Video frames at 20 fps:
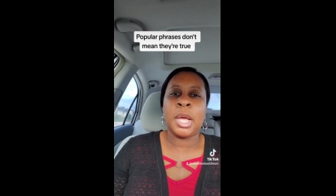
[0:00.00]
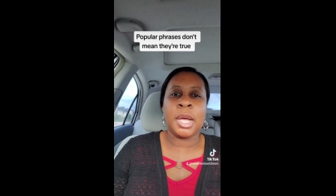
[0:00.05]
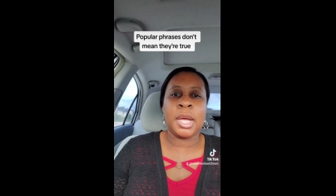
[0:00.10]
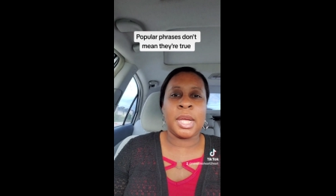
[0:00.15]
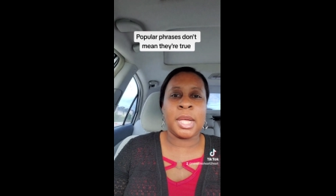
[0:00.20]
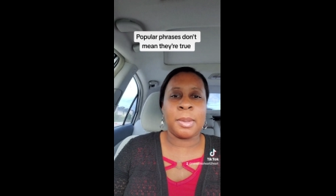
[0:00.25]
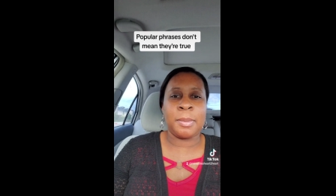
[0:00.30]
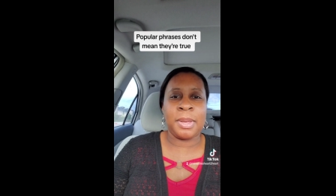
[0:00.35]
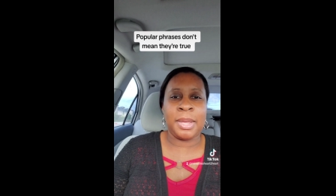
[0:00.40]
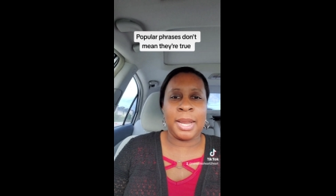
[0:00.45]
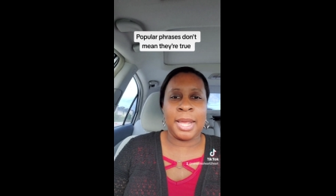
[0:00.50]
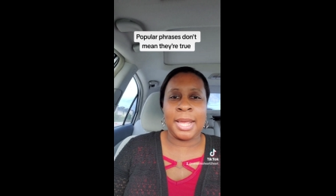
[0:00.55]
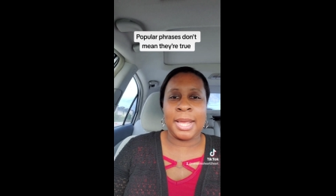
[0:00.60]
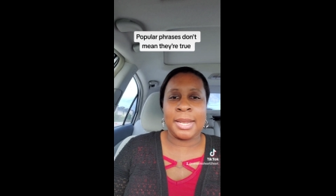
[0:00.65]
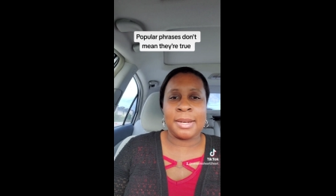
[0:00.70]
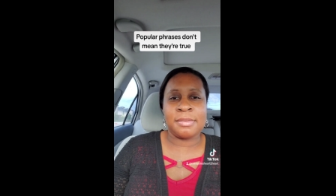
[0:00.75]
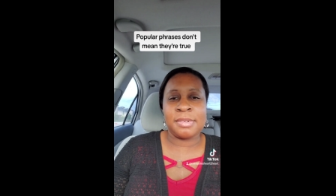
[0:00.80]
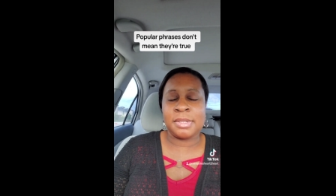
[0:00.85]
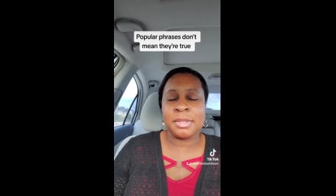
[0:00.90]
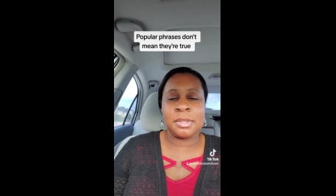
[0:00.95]
um, and
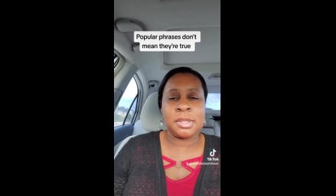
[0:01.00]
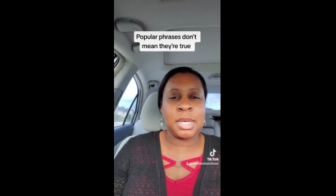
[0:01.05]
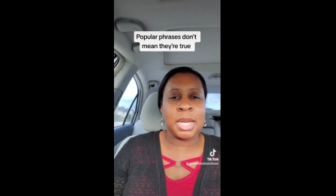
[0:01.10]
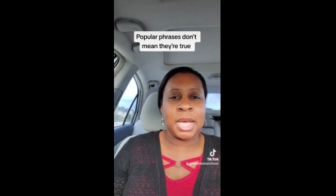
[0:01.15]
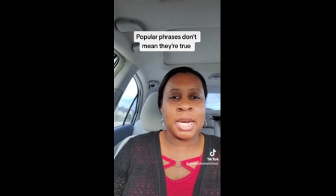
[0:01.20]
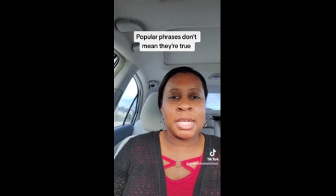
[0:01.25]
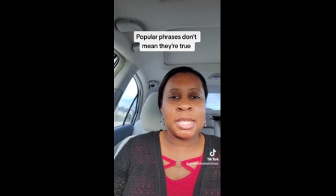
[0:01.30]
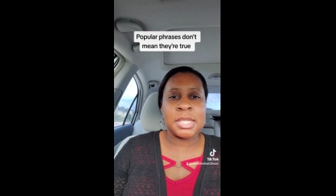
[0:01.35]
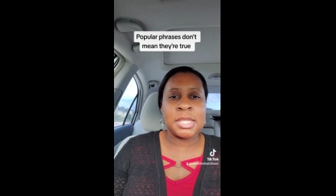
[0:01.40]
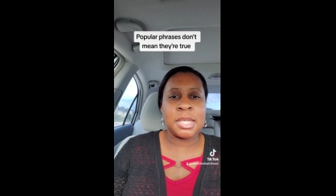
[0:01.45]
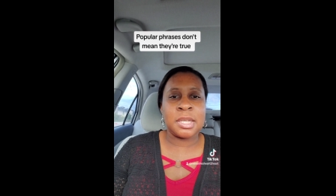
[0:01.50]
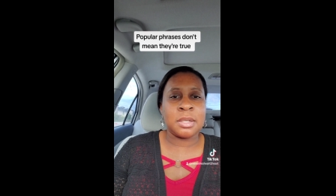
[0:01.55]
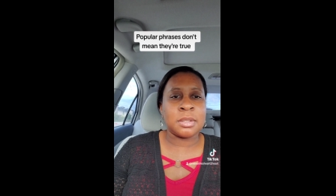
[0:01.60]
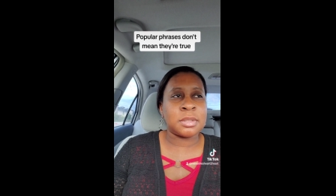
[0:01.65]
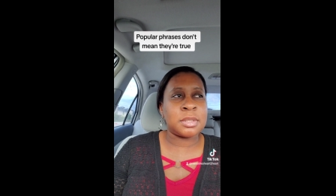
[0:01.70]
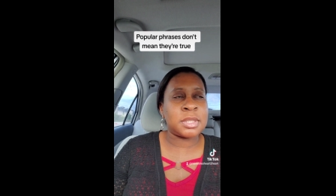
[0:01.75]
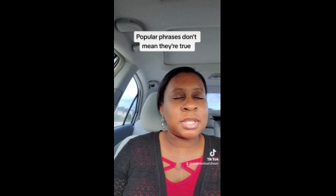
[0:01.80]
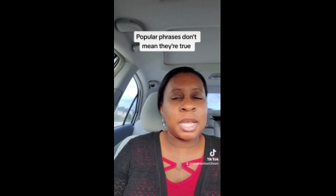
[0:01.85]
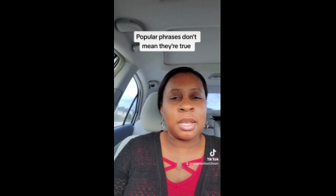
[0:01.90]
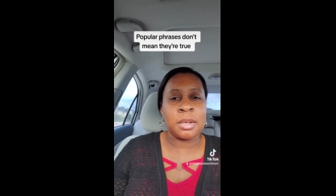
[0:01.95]
it, not a single
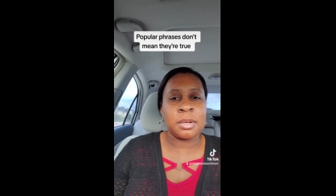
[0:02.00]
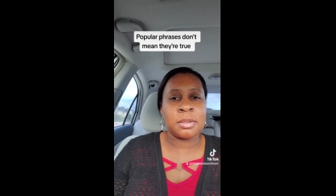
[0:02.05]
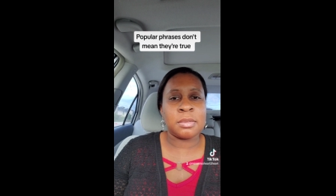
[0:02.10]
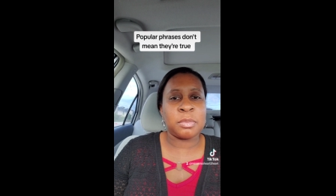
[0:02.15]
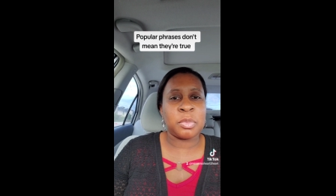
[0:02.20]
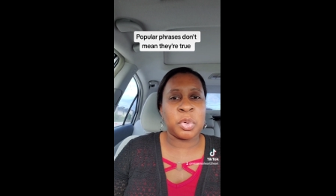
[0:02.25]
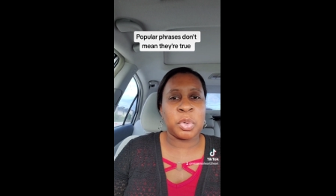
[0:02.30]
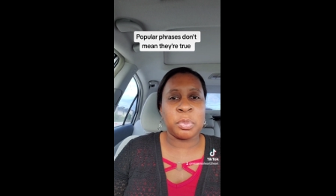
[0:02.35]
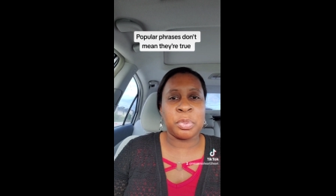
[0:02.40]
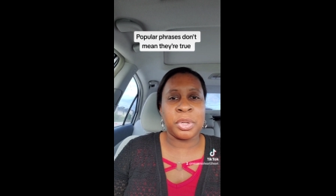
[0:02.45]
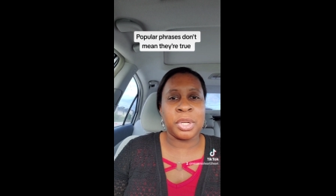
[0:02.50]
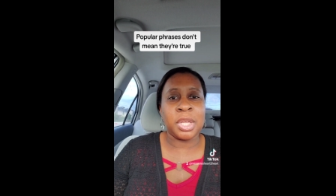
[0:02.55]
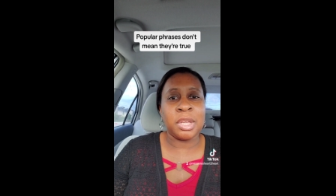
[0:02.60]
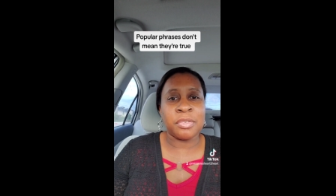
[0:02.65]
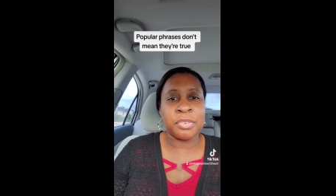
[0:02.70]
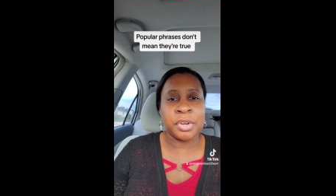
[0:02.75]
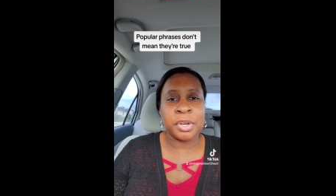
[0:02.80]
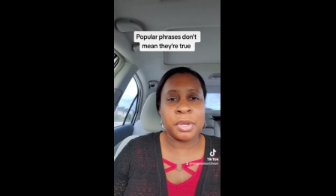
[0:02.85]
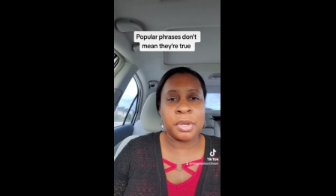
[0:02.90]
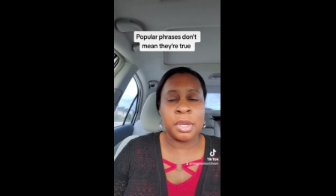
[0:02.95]
saint or
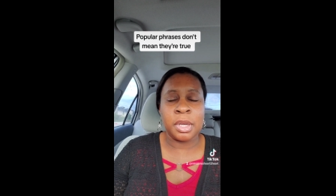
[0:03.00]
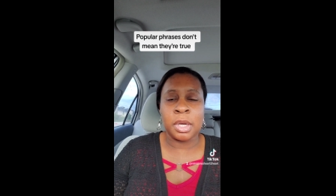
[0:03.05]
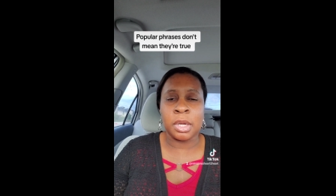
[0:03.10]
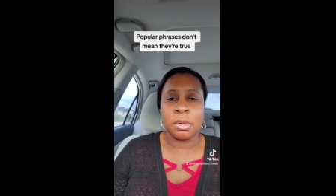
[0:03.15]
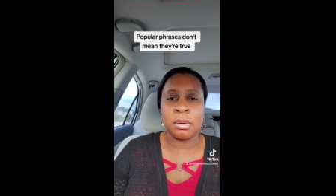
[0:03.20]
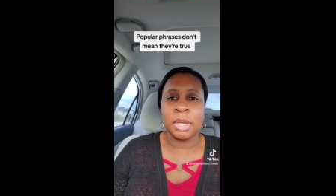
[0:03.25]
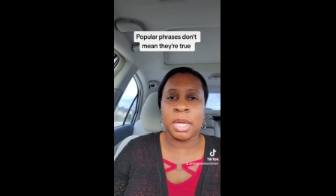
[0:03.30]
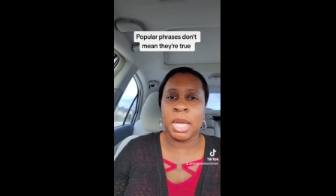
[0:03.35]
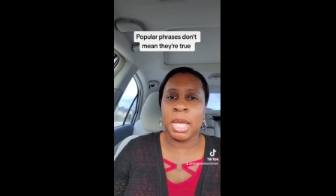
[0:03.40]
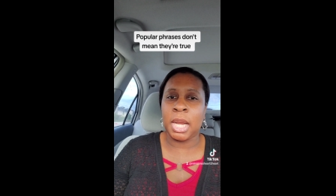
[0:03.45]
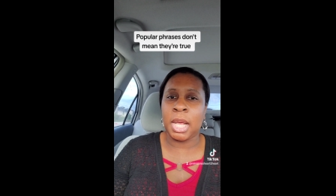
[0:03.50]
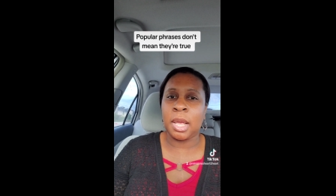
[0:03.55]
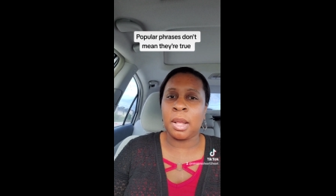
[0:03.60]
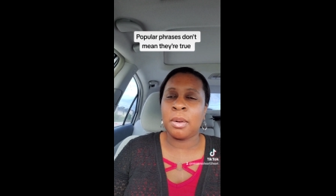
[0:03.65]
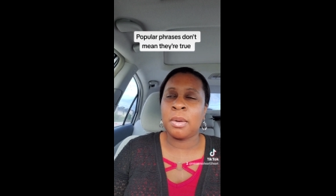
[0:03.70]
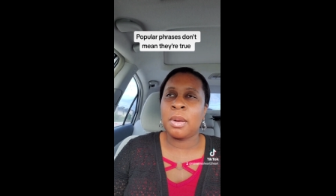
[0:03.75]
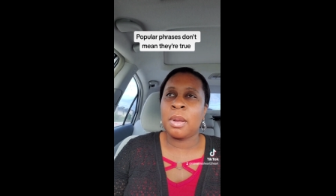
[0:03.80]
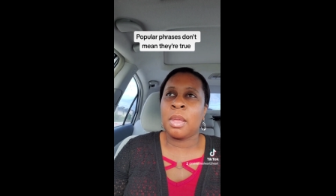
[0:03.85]
believer you know in it